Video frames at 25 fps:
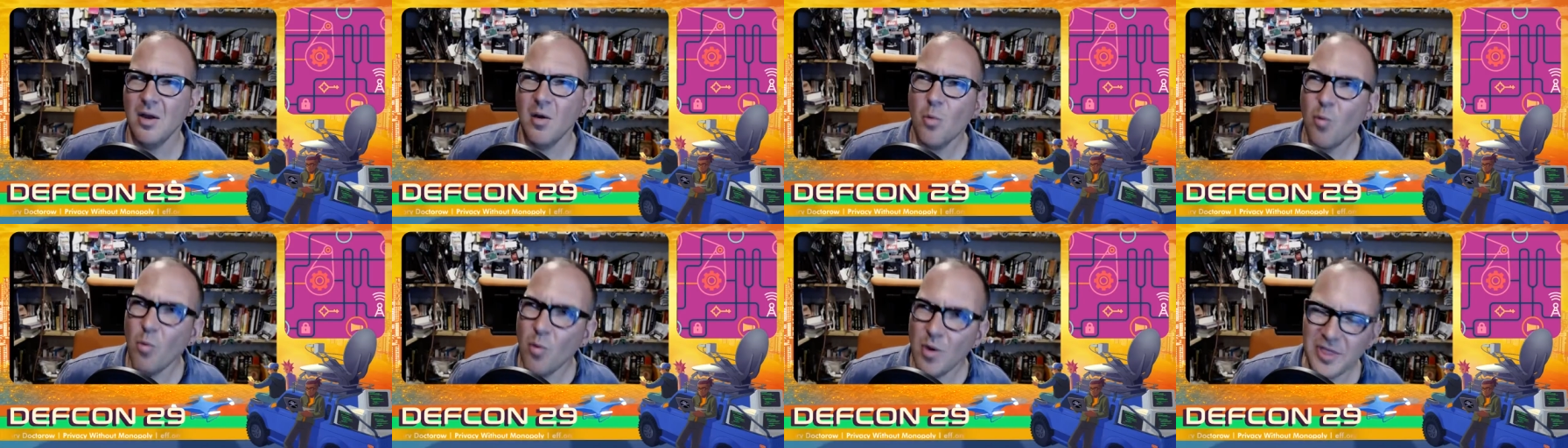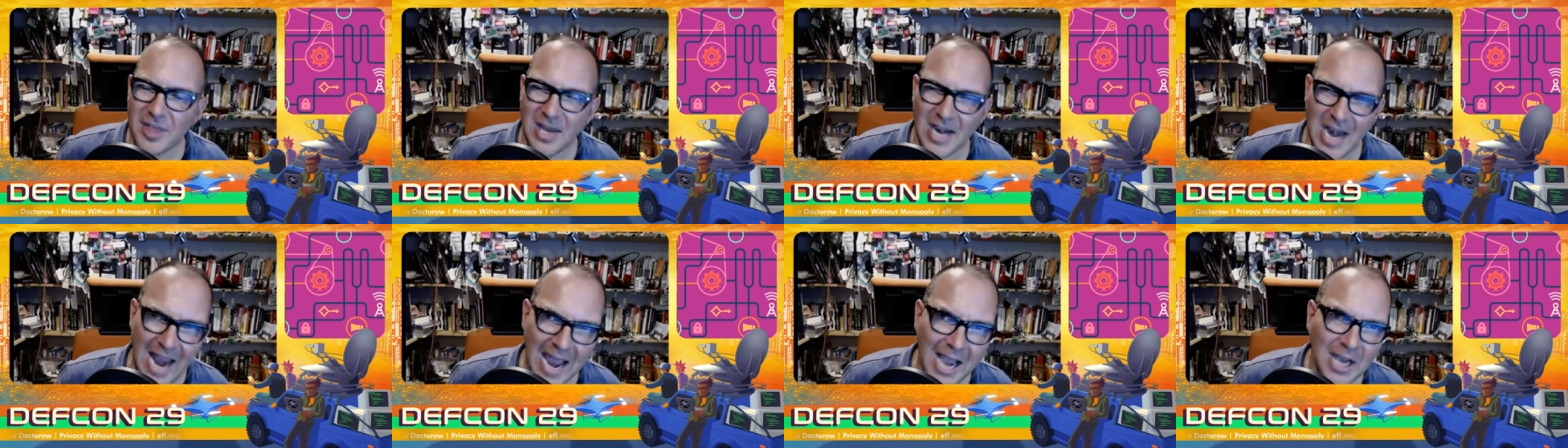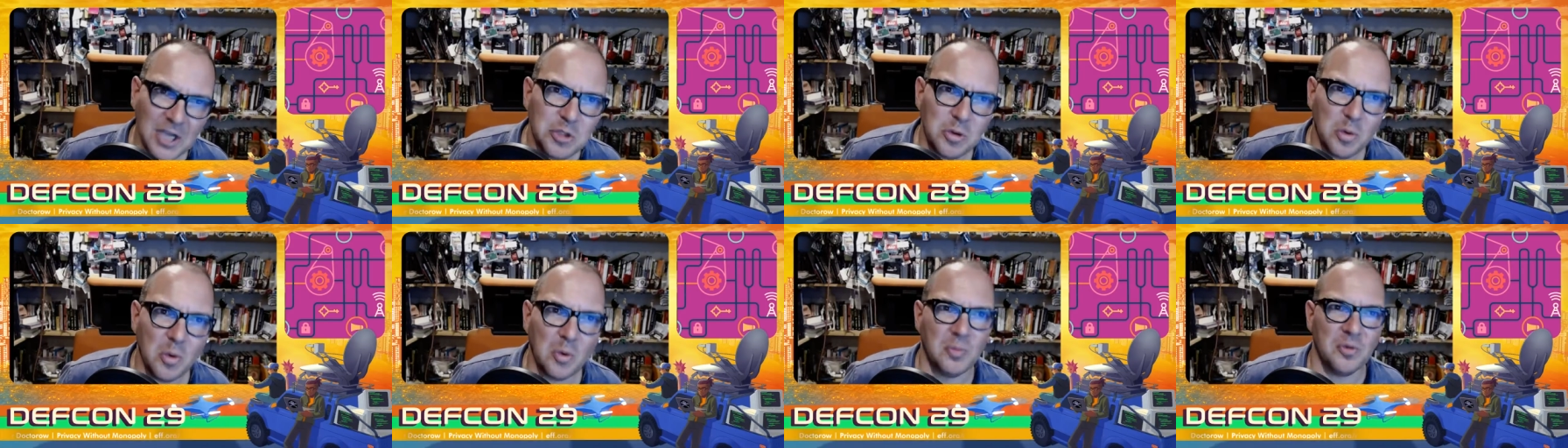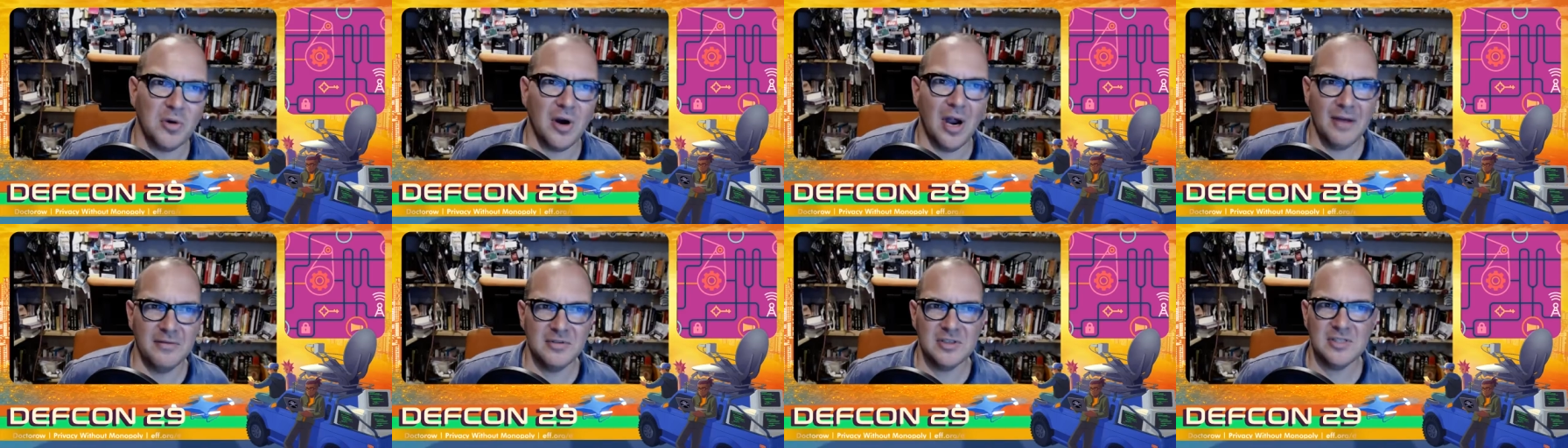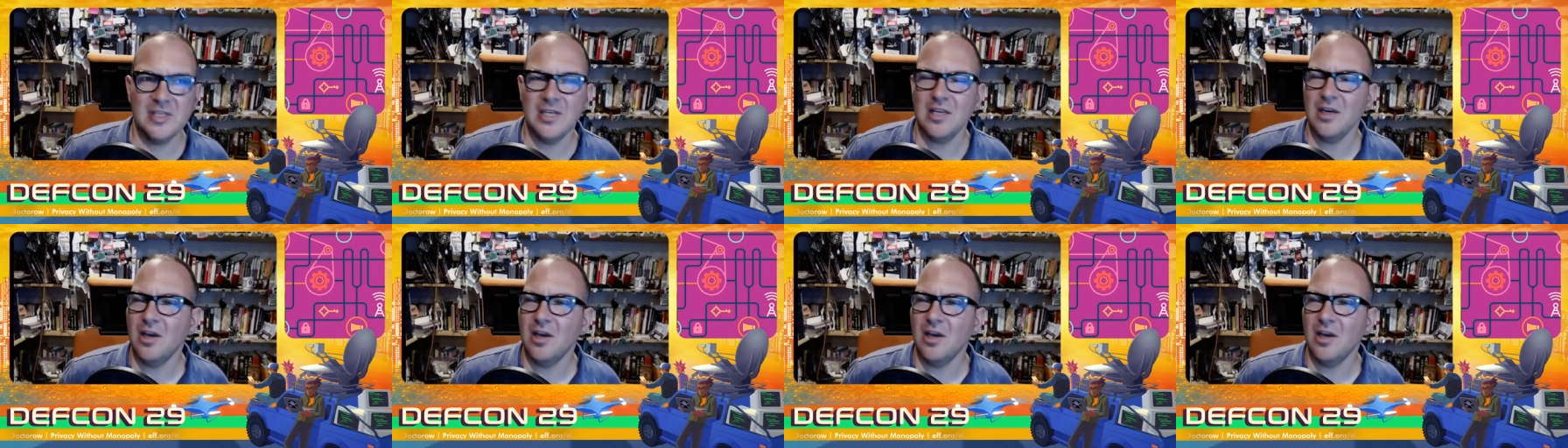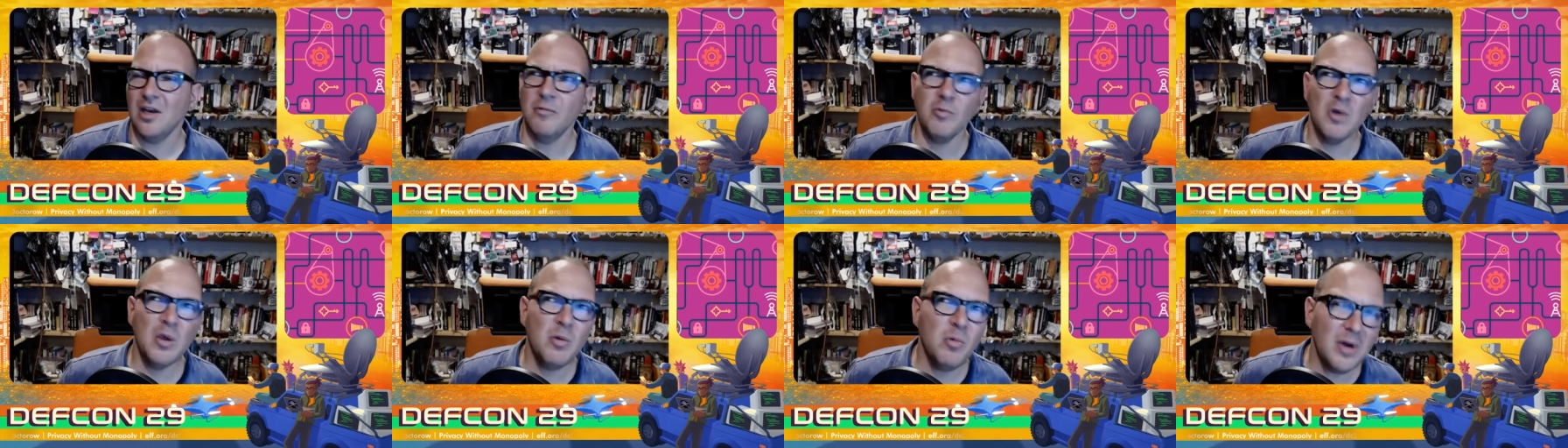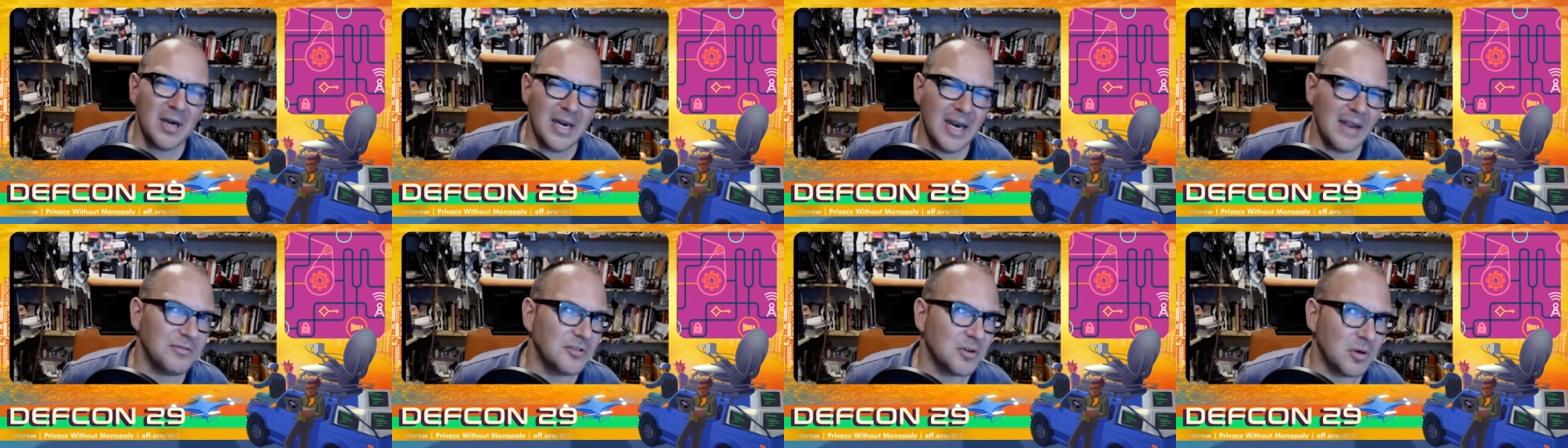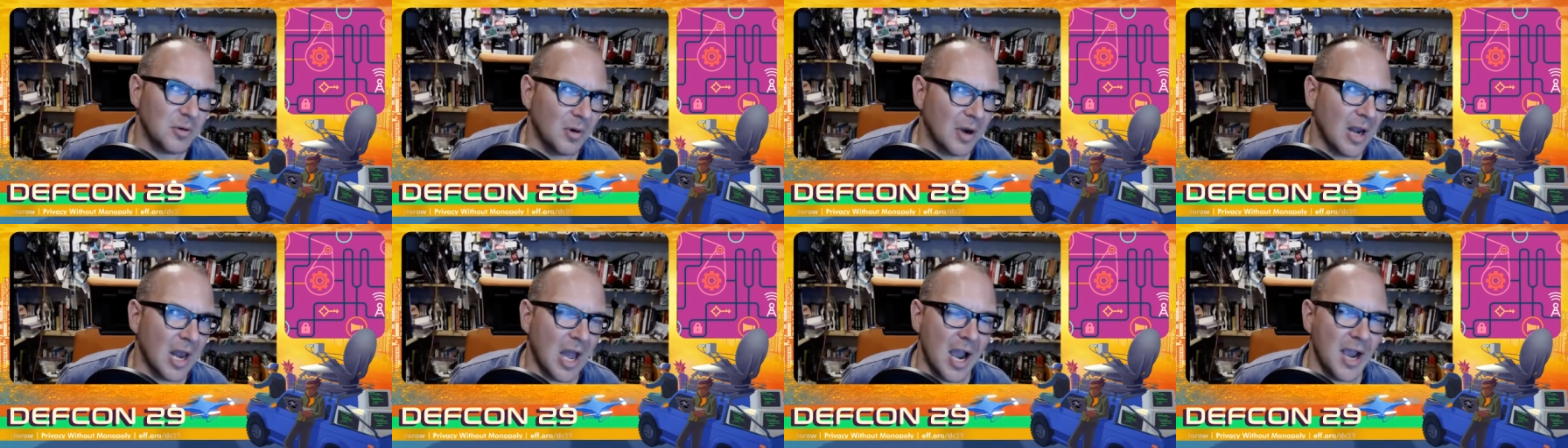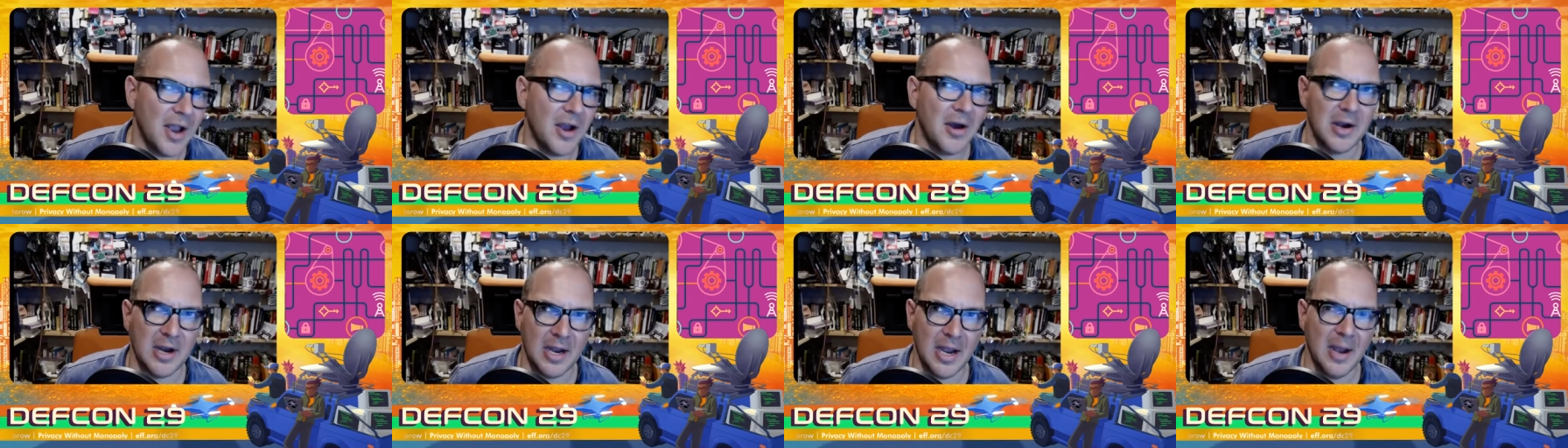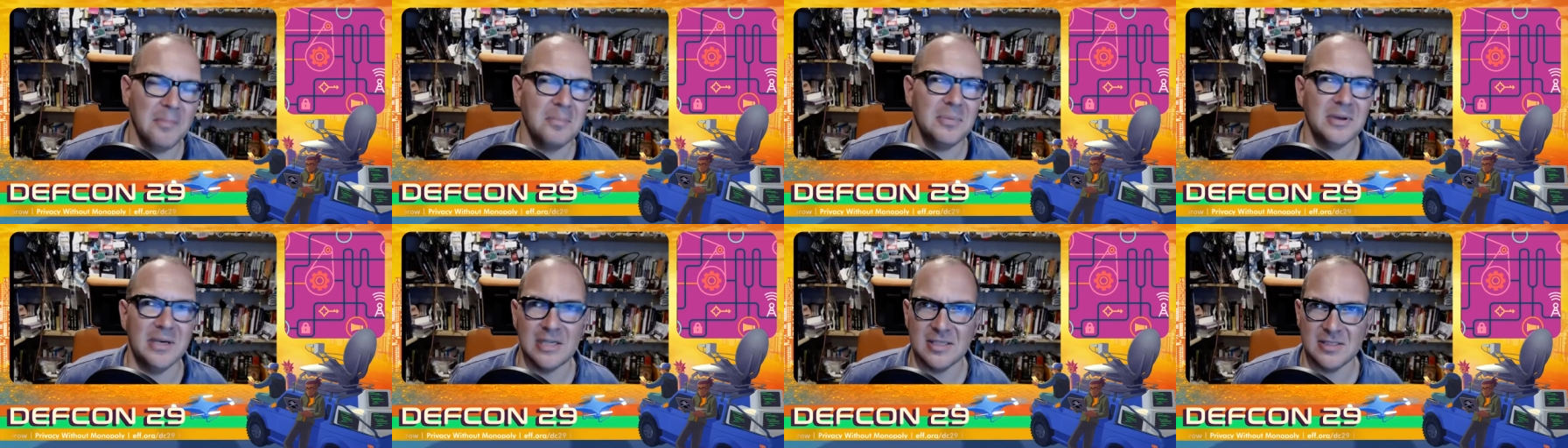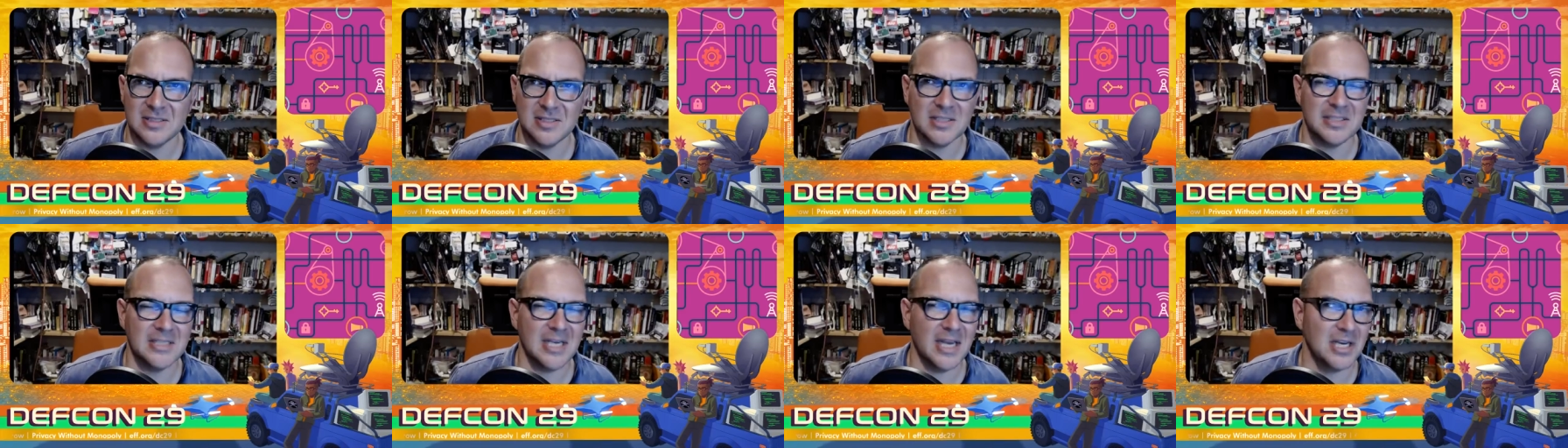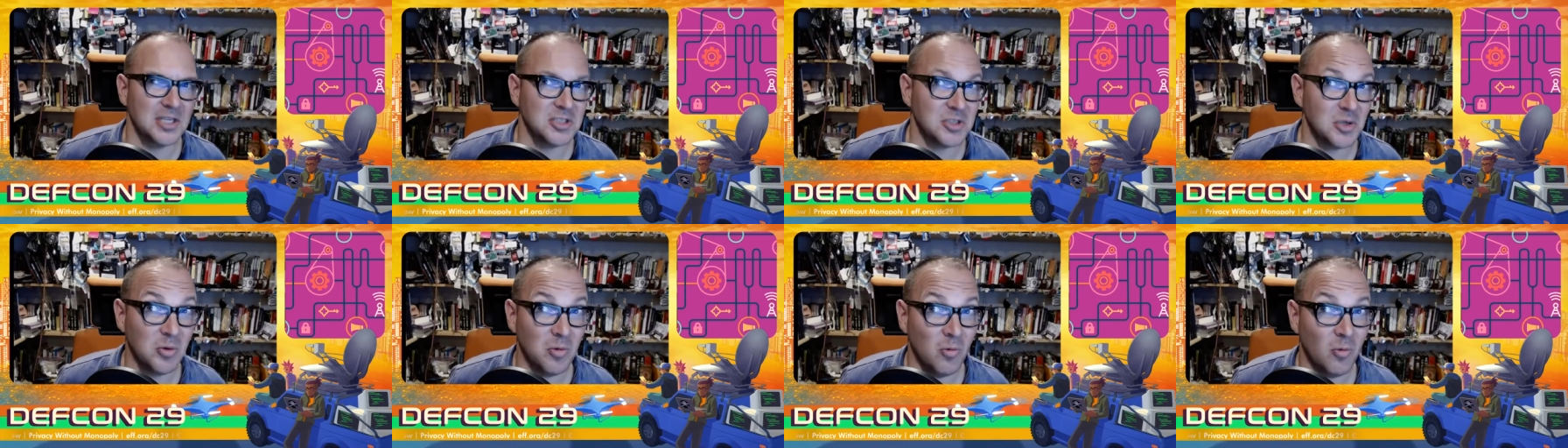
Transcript: With an actual privacy law, we wouldn't have to rely on companies to tell us